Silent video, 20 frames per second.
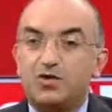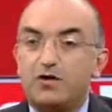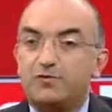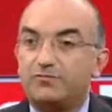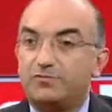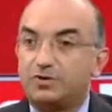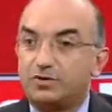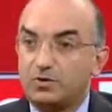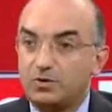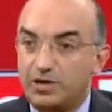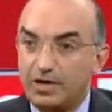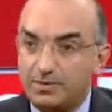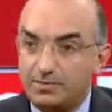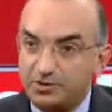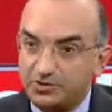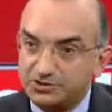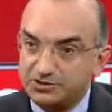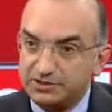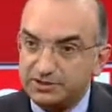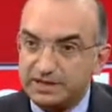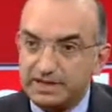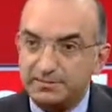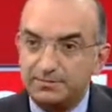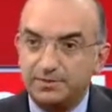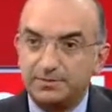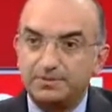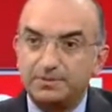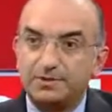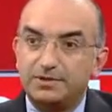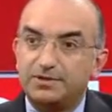offer collaboration
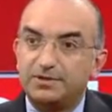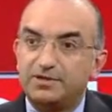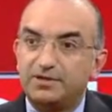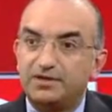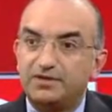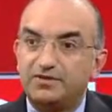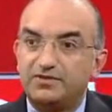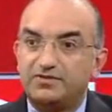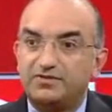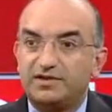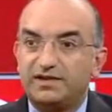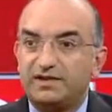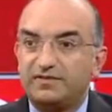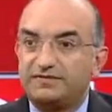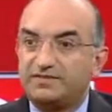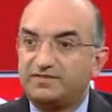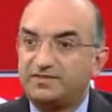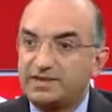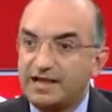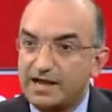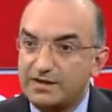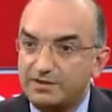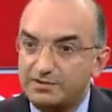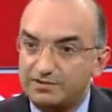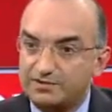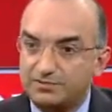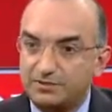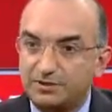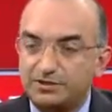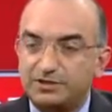capabilities. They have
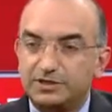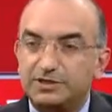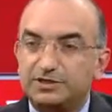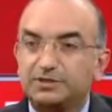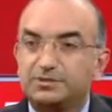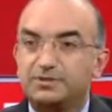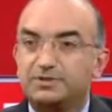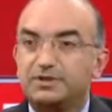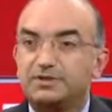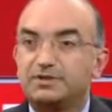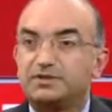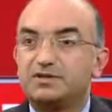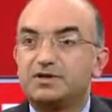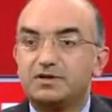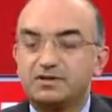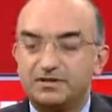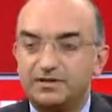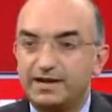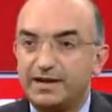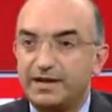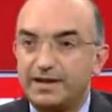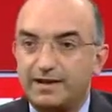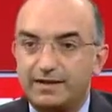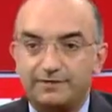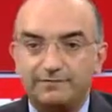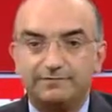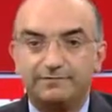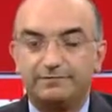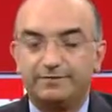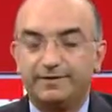scanners built into it. They
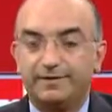have